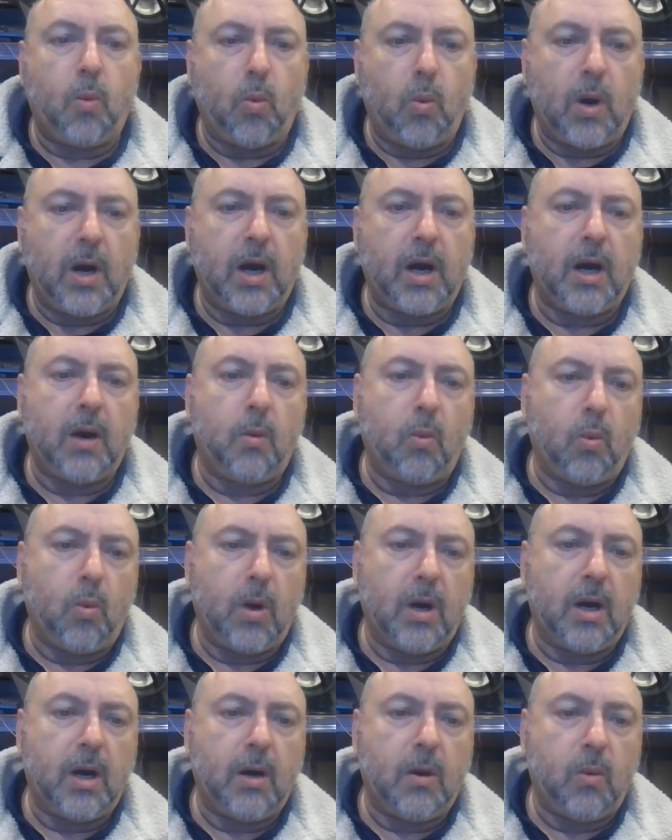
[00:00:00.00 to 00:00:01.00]
wah
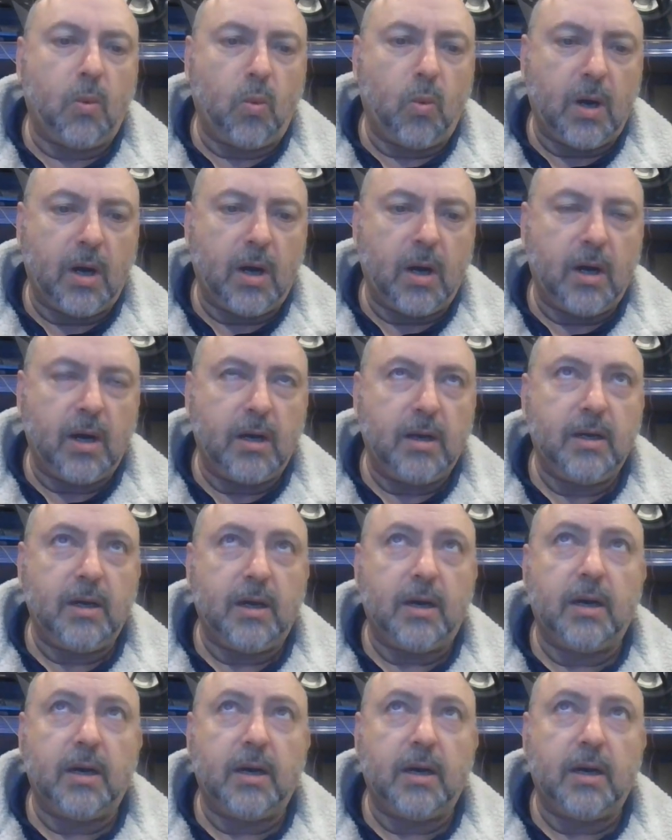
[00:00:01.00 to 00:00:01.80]
wah wah.